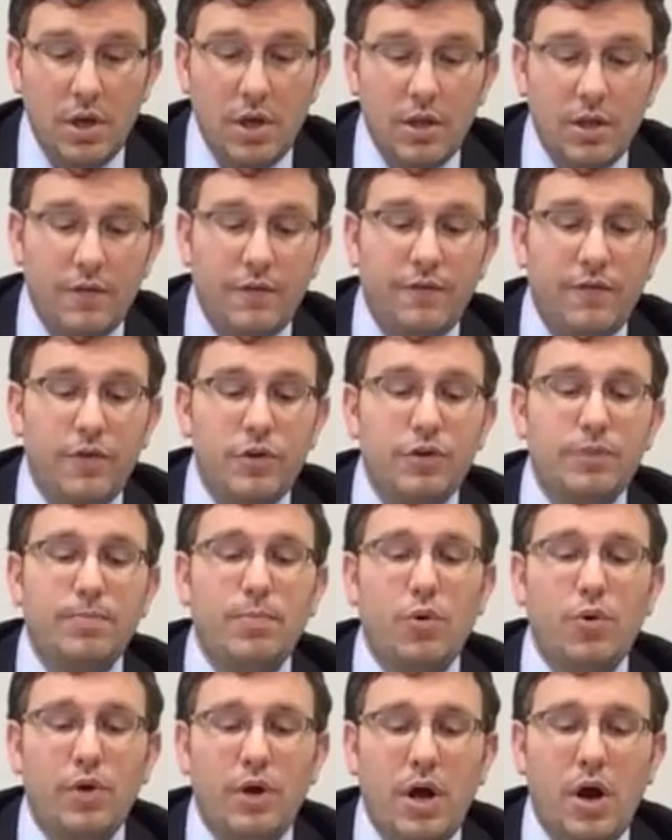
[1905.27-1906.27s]
The
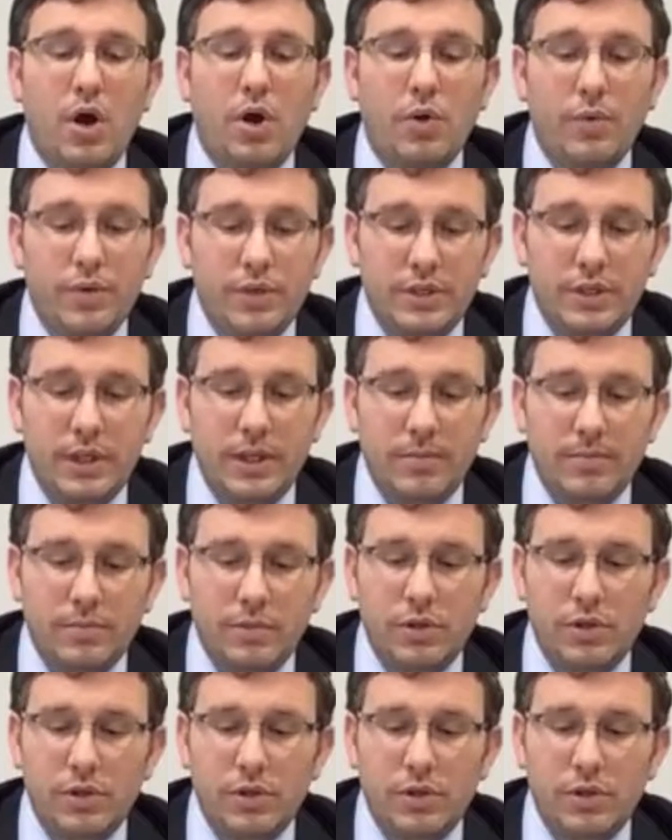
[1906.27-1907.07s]
firstborn are redeemed.